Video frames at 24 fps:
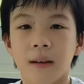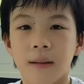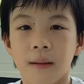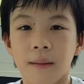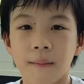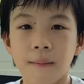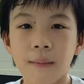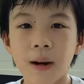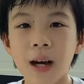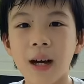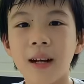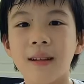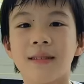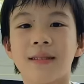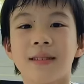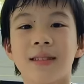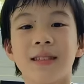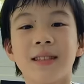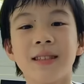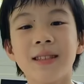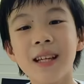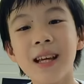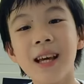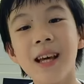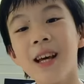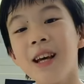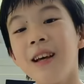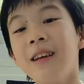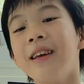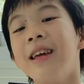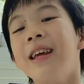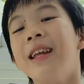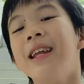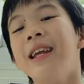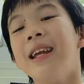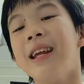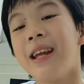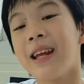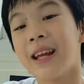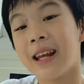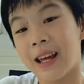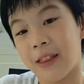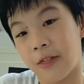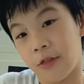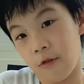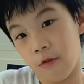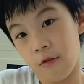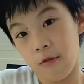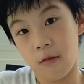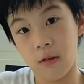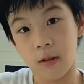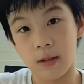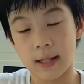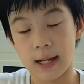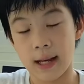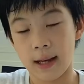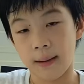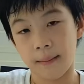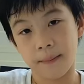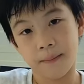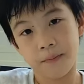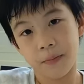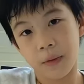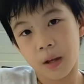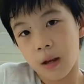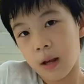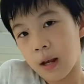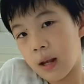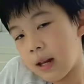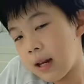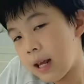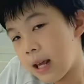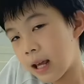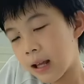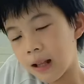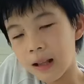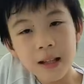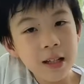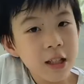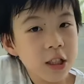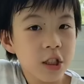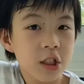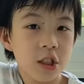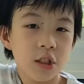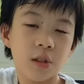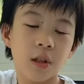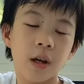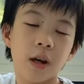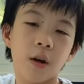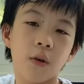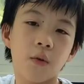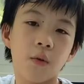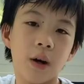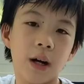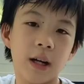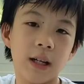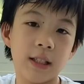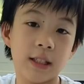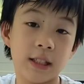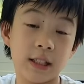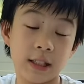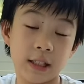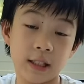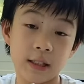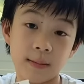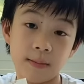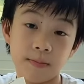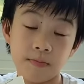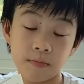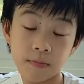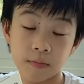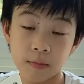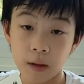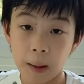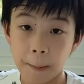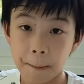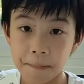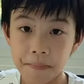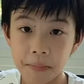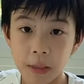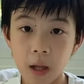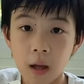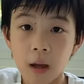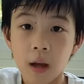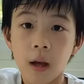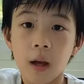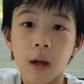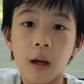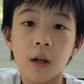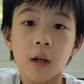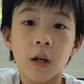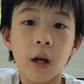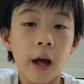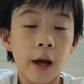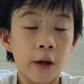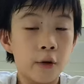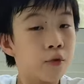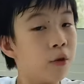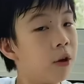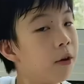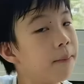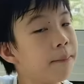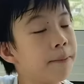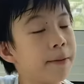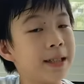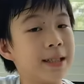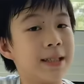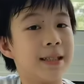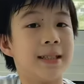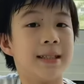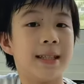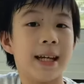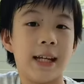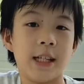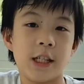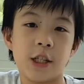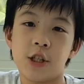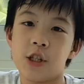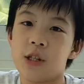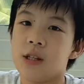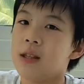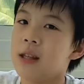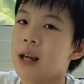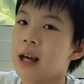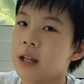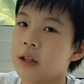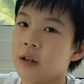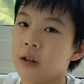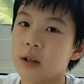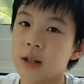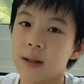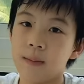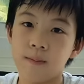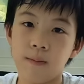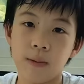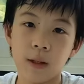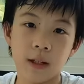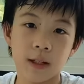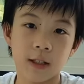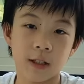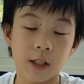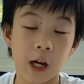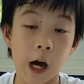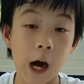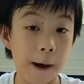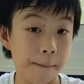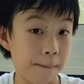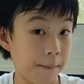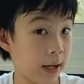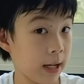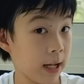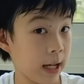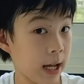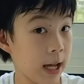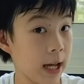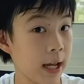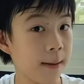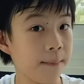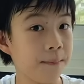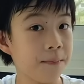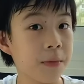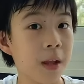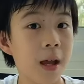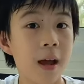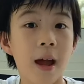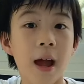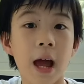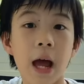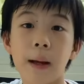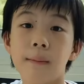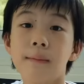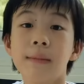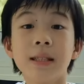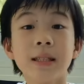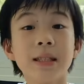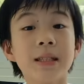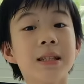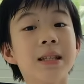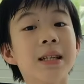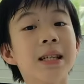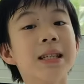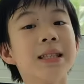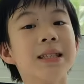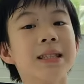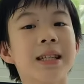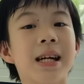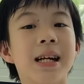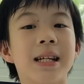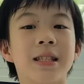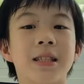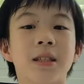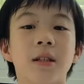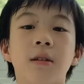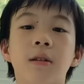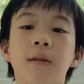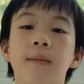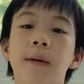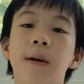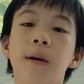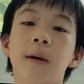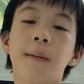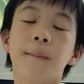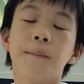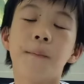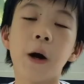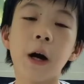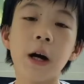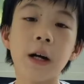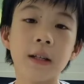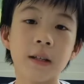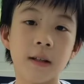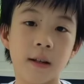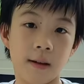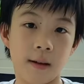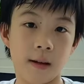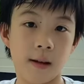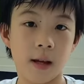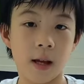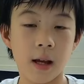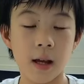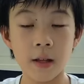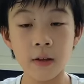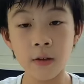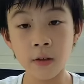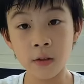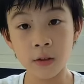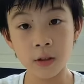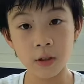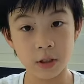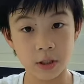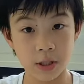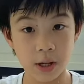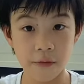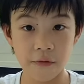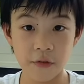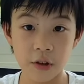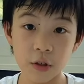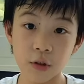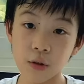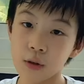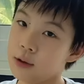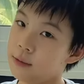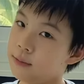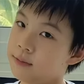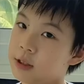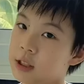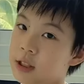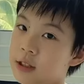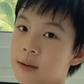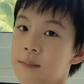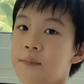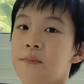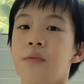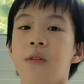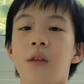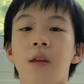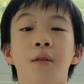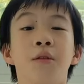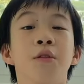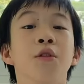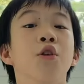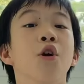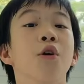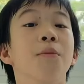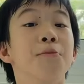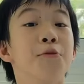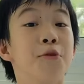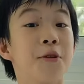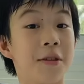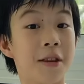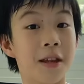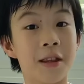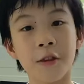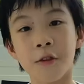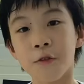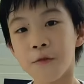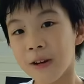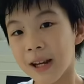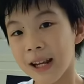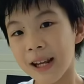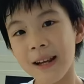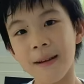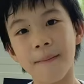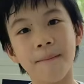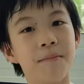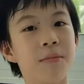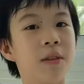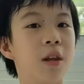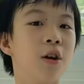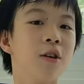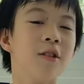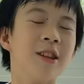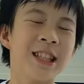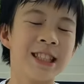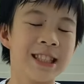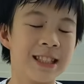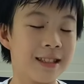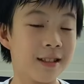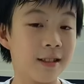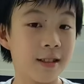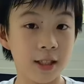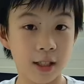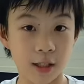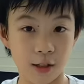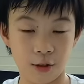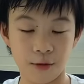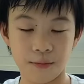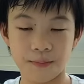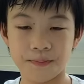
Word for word: But still, he needed to get through the day. In English, there was a group presentation that you can put a topic in. And Miss Lee said to put in yourself in groups. No more than three, no less than two.